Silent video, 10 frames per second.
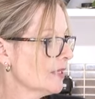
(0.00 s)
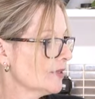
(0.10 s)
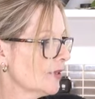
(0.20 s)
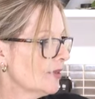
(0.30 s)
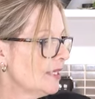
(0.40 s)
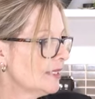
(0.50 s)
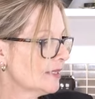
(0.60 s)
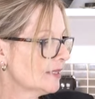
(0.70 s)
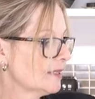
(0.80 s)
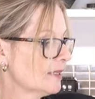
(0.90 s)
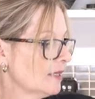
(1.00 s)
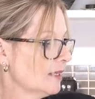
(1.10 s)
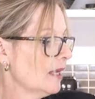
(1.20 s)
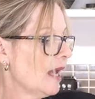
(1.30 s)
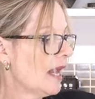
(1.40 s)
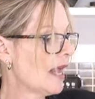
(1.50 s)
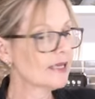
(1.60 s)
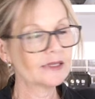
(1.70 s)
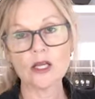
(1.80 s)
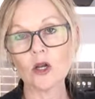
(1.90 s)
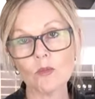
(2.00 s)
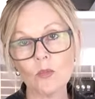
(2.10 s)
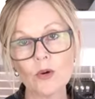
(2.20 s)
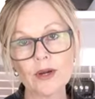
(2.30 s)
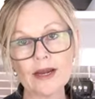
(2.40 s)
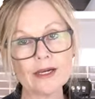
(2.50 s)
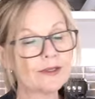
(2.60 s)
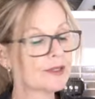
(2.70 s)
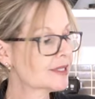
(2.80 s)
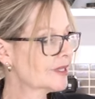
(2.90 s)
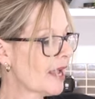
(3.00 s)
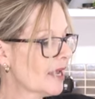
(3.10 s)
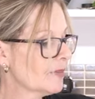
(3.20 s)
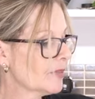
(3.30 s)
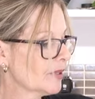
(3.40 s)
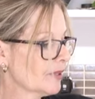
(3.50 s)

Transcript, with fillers: So this allows a lot more air to escape,